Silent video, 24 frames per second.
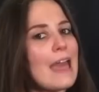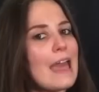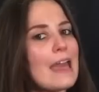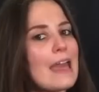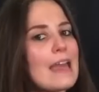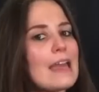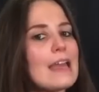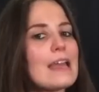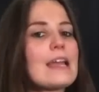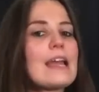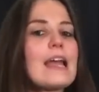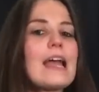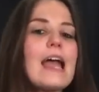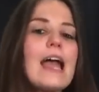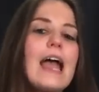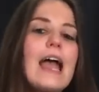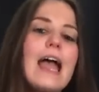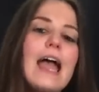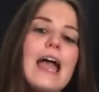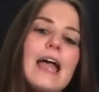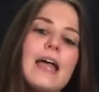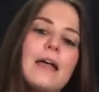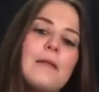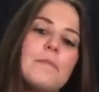A
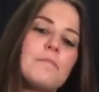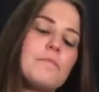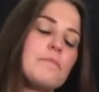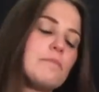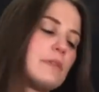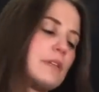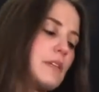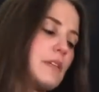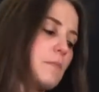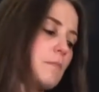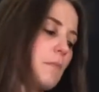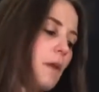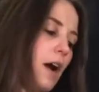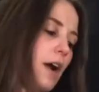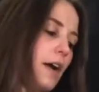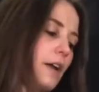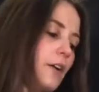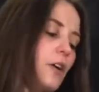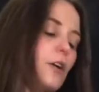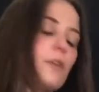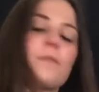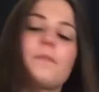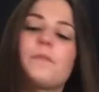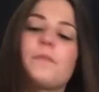and B
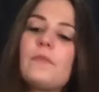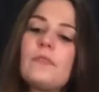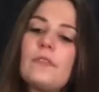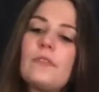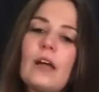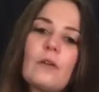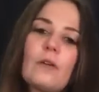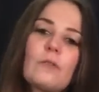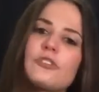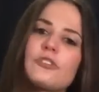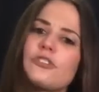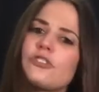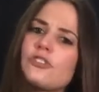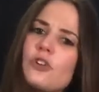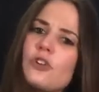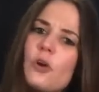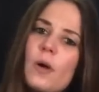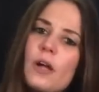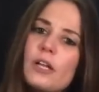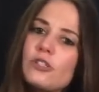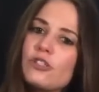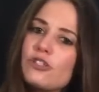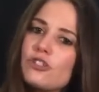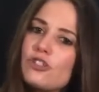minor. Now let's just
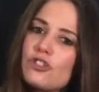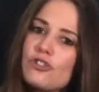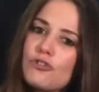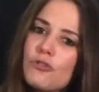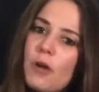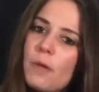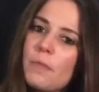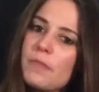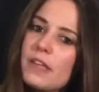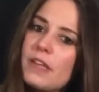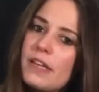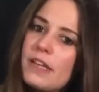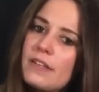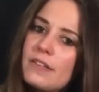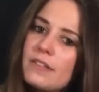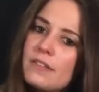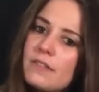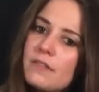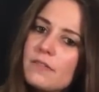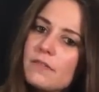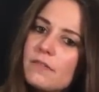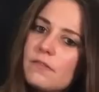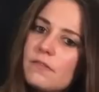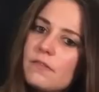go ahead and just strum
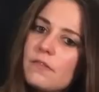these